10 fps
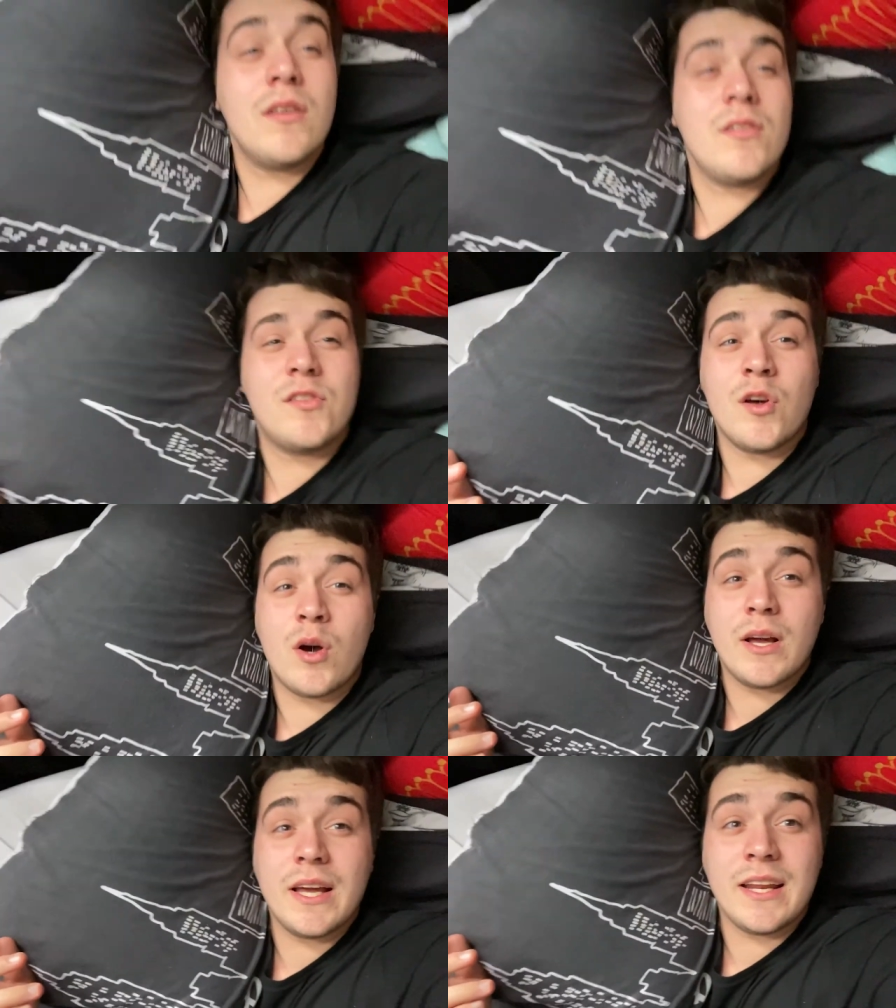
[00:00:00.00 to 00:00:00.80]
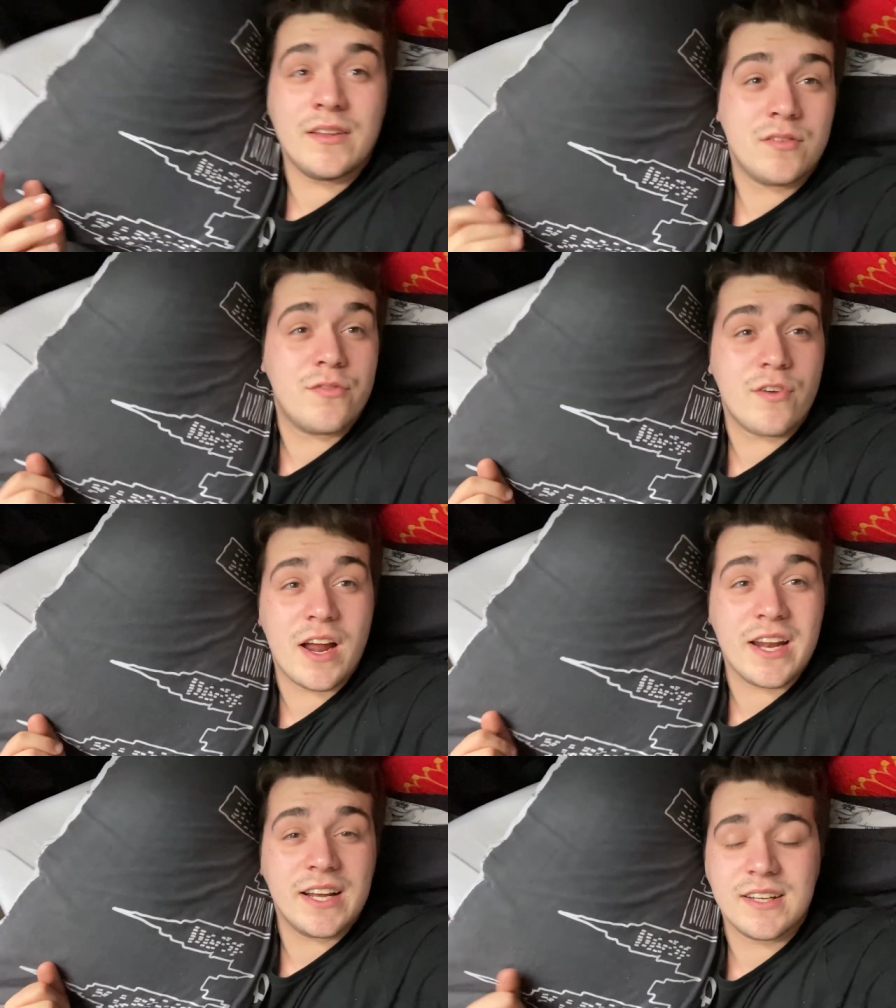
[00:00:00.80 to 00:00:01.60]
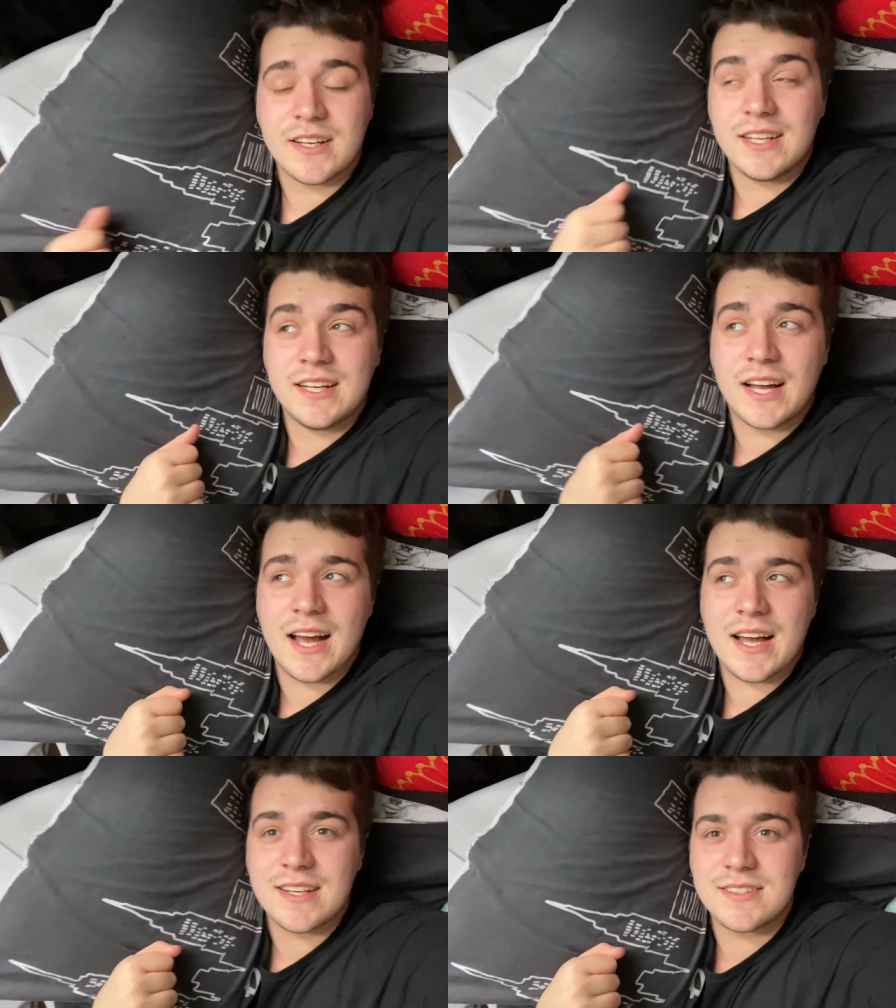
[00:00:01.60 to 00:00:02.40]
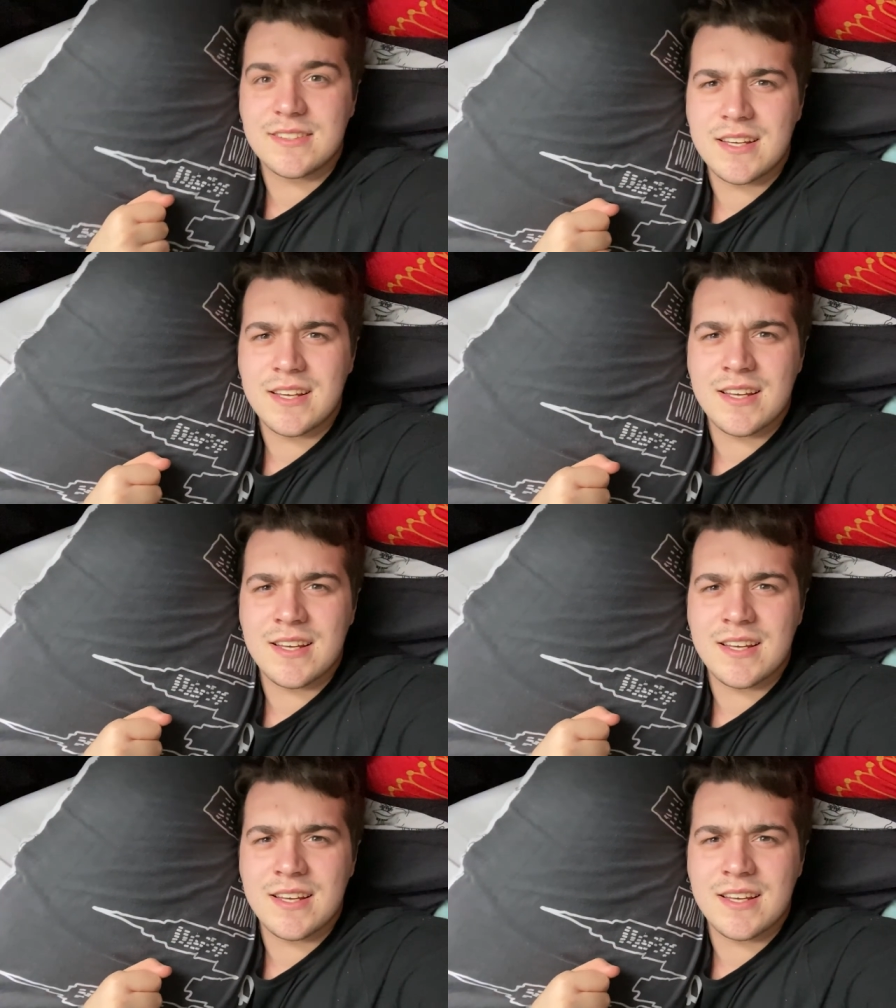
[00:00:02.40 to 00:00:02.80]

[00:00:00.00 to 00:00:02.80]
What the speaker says: So it is Friday and